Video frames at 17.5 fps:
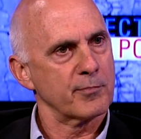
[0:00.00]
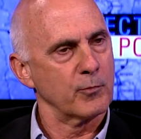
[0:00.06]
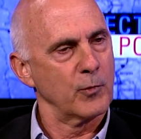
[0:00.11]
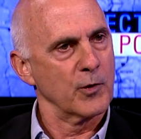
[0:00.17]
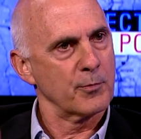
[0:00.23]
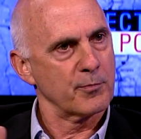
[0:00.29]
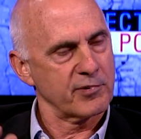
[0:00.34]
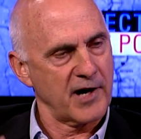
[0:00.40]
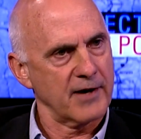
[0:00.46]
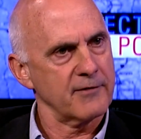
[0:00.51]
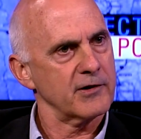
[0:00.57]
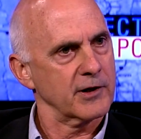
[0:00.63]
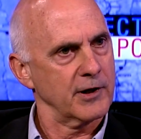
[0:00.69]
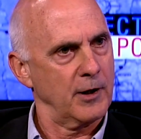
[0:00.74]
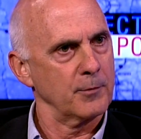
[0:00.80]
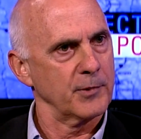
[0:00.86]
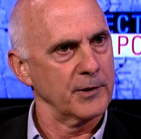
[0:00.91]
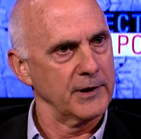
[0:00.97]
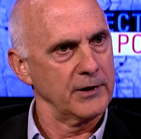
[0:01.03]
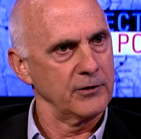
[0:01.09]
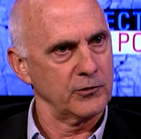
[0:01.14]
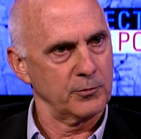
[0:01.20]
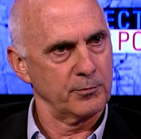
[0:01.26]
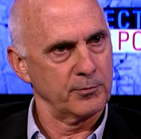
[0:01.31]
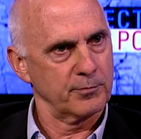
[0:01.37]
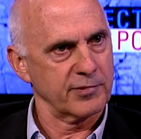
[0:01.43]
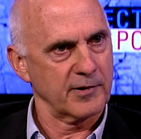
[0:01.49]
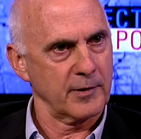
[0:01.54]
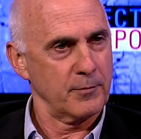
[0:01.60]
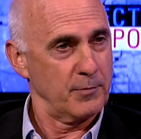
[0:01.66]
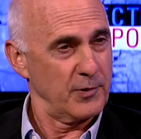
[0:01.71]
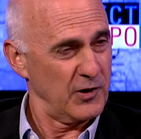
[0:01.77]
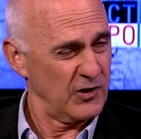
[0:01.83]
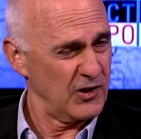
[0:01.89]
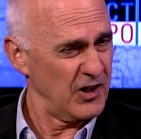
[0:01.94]
with private companies,
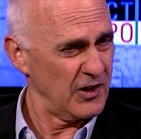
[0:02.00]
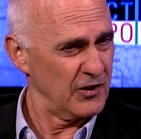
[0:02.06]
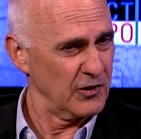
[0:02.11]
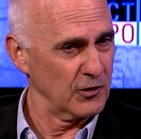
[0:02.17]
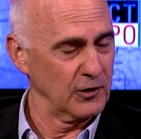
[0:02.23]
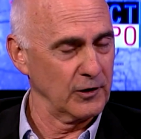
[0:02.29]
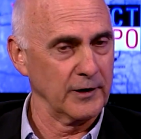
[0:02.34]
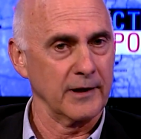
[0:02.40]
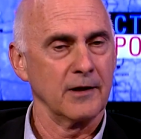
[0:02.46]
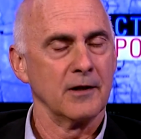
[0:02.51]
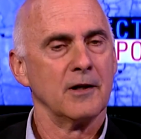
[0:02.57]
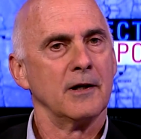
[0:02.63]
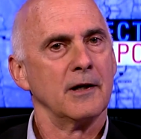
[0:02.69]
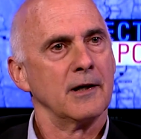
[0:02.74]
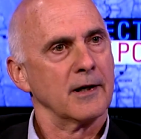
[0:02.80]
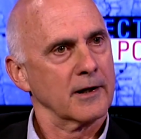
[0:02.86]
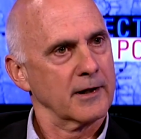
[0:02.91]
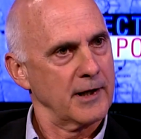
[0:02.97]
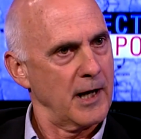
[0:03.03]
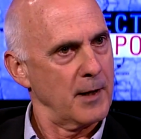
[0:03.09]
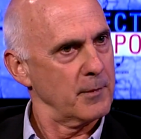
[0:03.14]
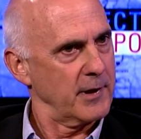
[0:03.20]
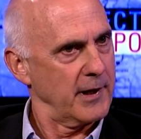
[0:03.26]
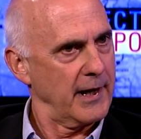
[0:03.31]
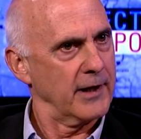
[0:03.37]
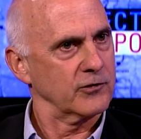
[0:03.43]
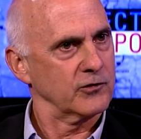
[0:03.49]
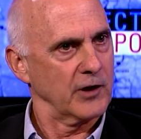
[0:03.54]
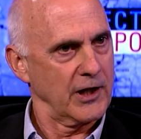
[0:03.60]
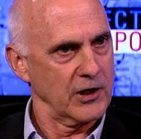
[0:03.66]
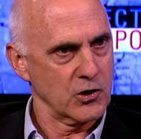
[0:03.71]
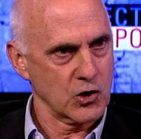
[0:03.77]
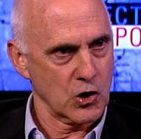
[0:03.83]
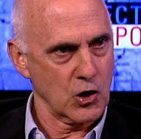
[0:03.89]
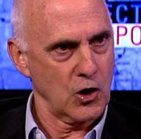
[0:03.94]
particularly Comcast
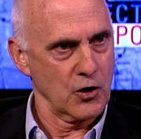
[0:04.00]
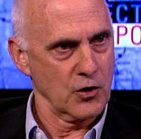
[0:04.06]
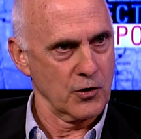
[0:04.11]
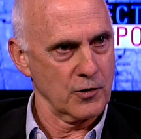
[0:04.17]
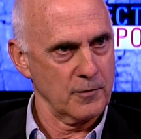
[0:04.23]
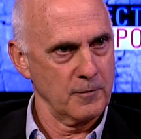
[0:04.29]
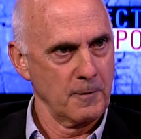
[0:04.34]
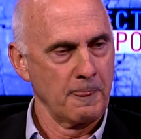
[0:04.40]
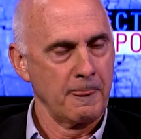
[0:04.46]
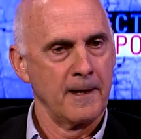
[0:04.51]
and Charter,